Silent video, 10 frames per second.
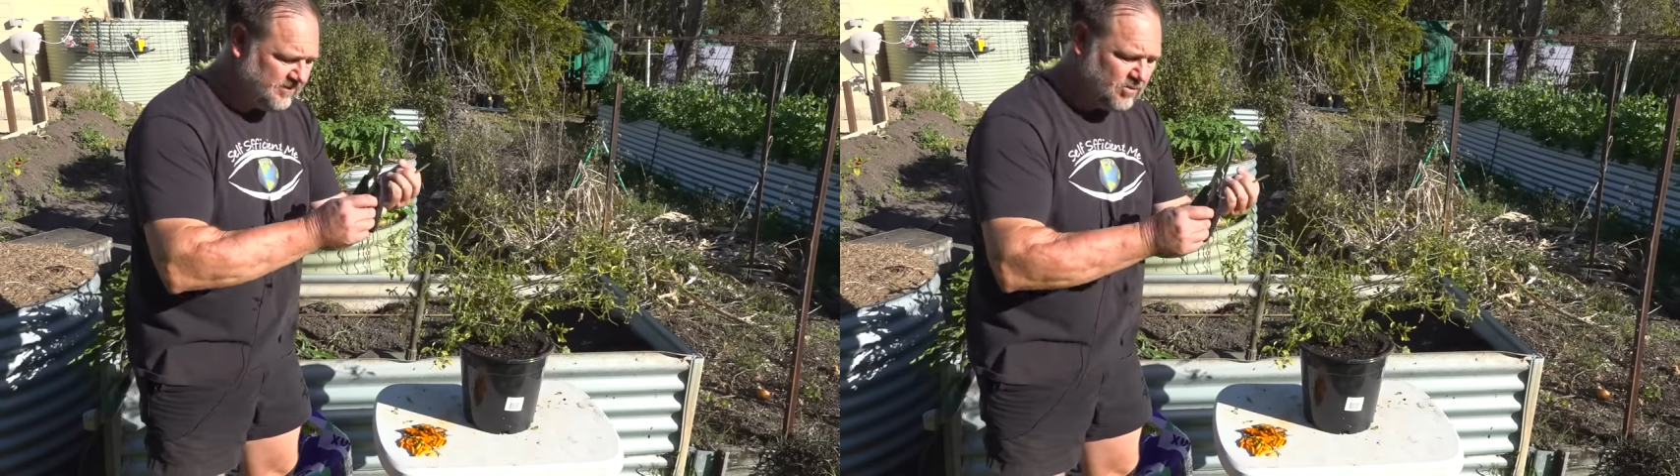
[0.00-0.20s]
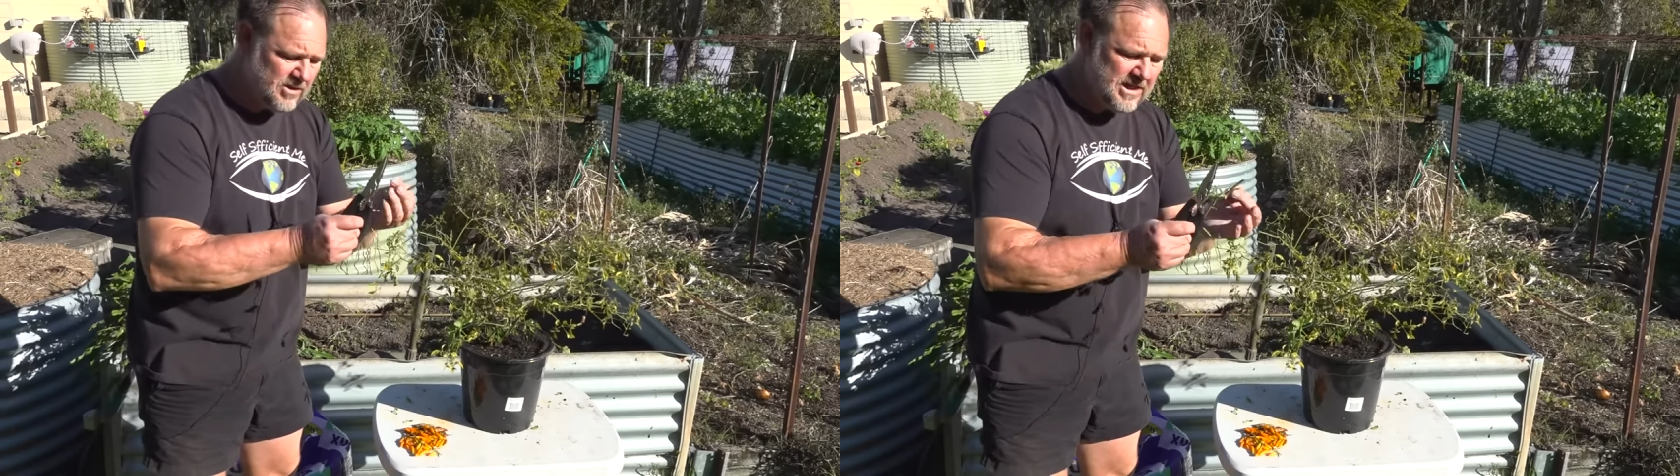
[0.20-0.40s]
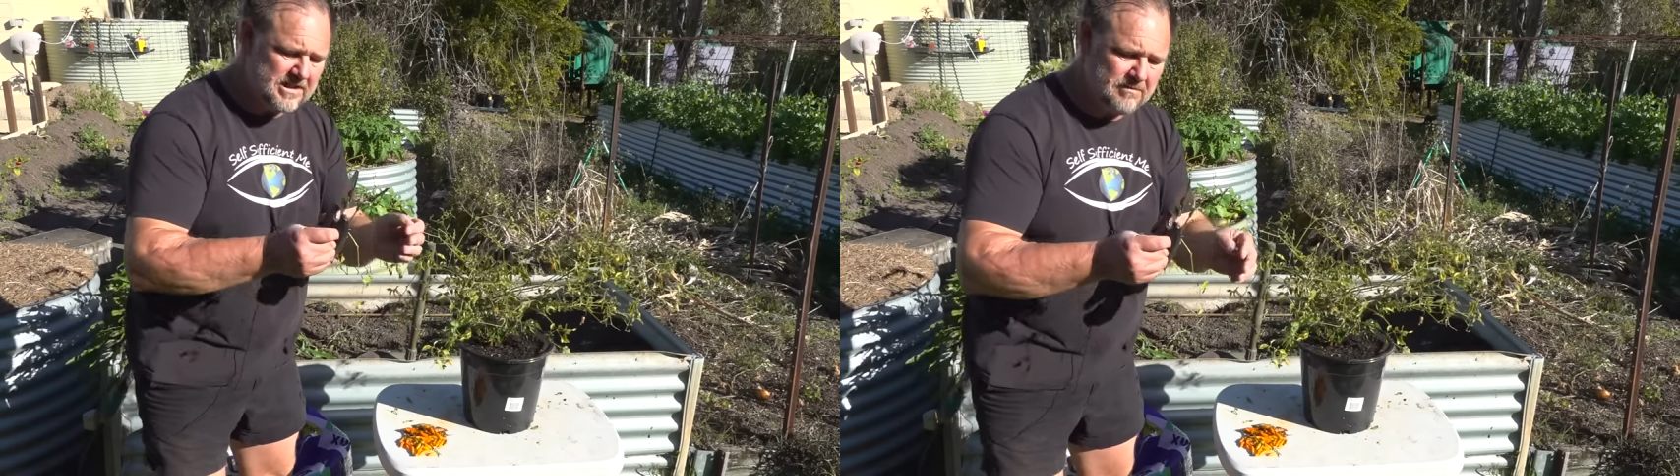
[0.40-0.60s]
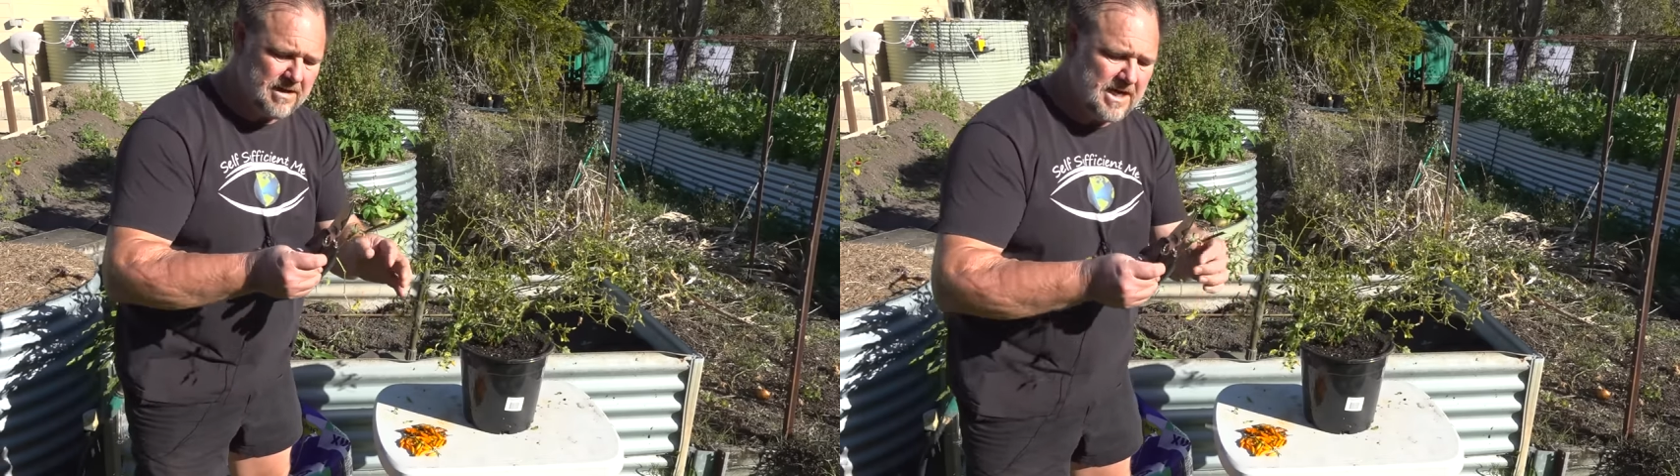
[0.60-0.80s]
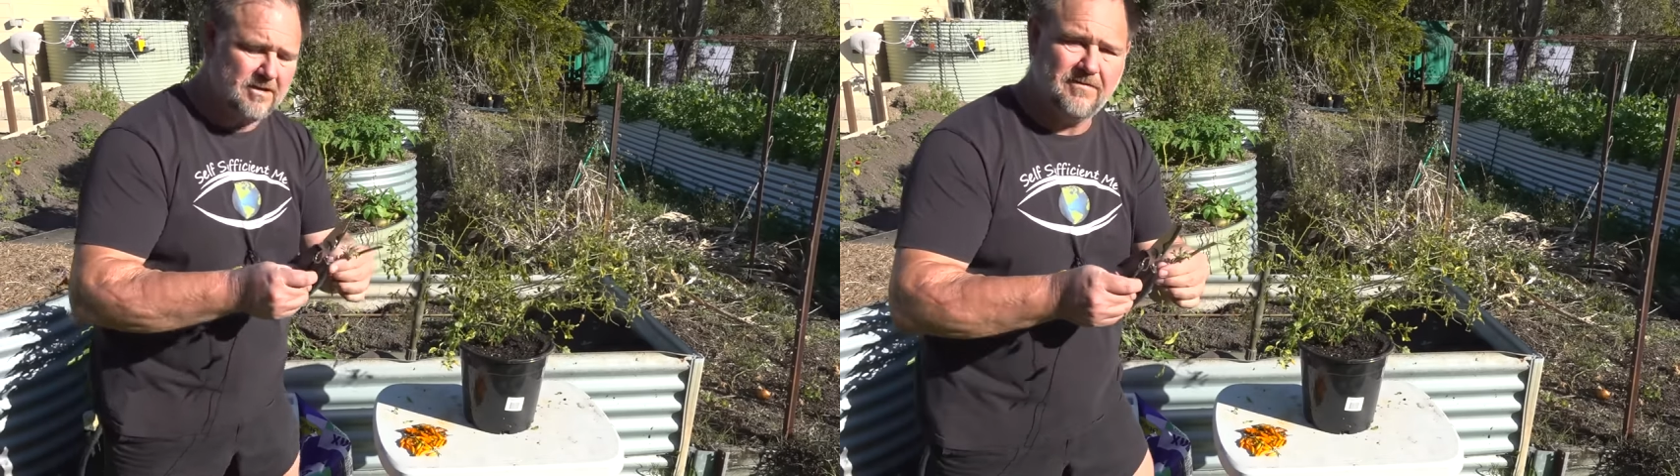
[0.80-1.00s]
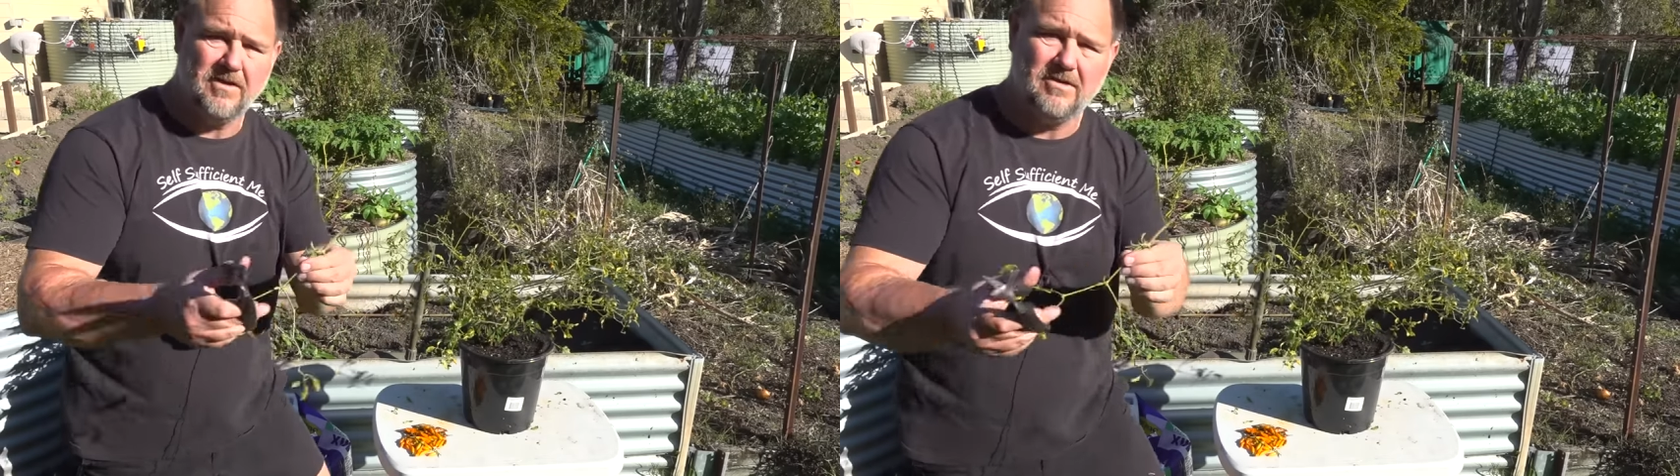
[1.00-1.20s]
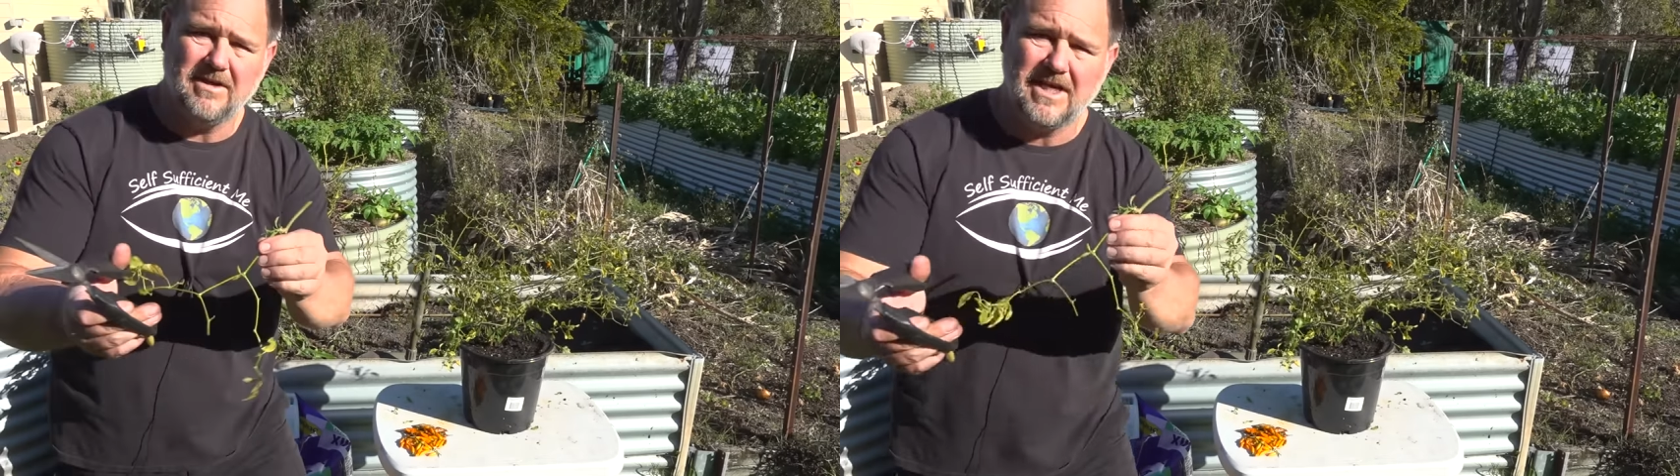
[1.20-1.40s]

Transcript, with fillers: of wood. Doesn't matter if you